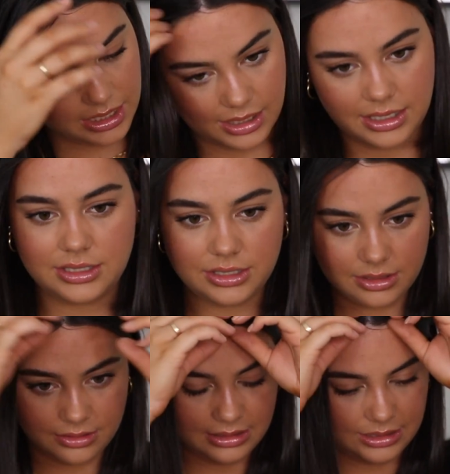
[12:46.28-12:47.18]
hair
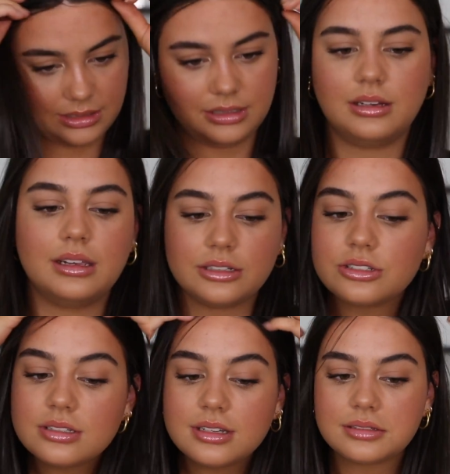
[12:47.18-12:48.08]
just, it
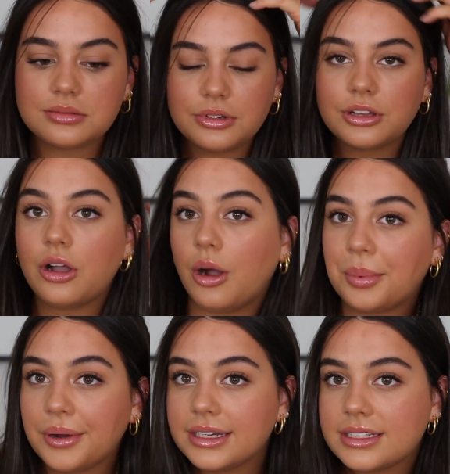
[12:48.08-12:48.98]
just doesn't want to
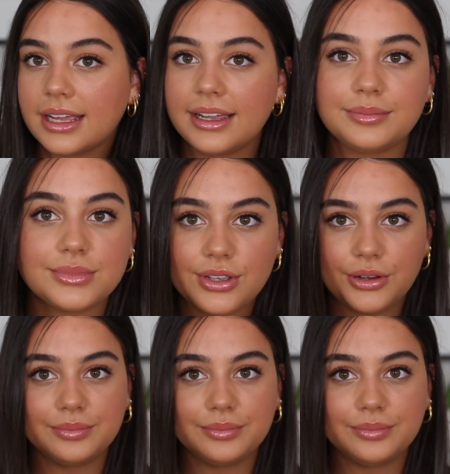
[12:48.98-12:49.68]
cooperate today, so.